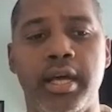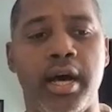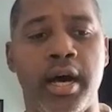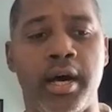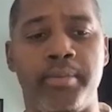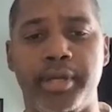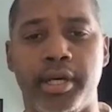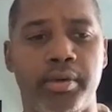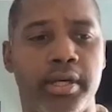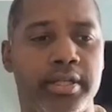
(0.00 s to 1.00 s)
Um,
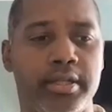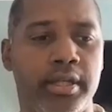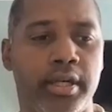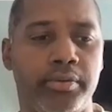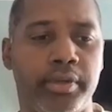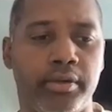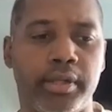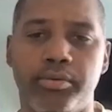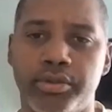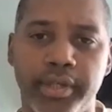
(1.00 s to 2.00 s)
there was, you know, there,
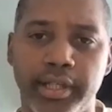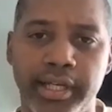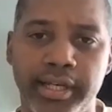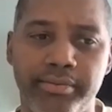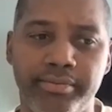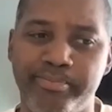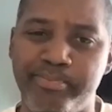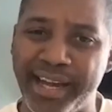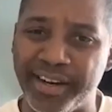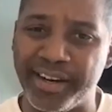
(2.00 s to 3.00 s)
there was really
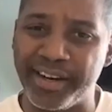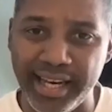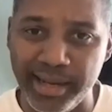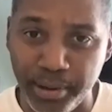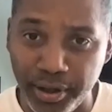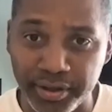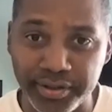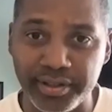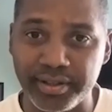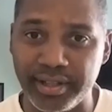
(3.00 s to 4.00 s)
barely any
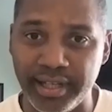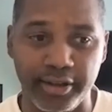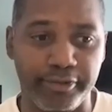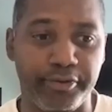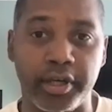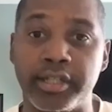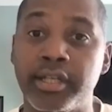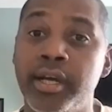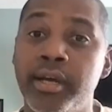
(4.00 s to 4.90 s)
pulse in the foot,